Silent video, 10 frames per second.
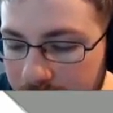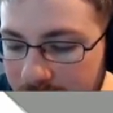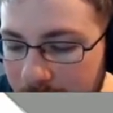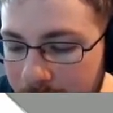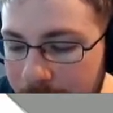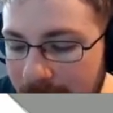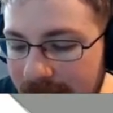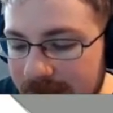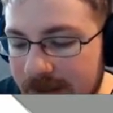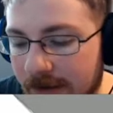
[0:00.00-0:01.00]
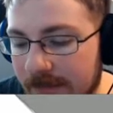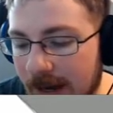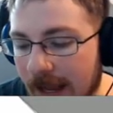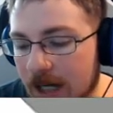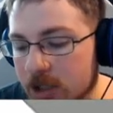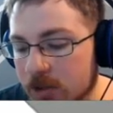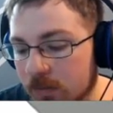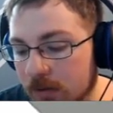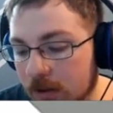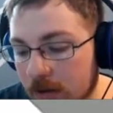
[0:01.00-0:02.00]
be the base of my
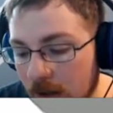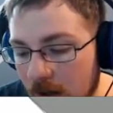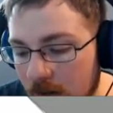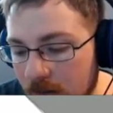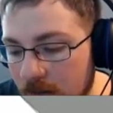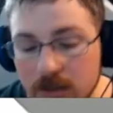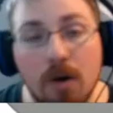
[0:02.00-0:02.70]
actual glow.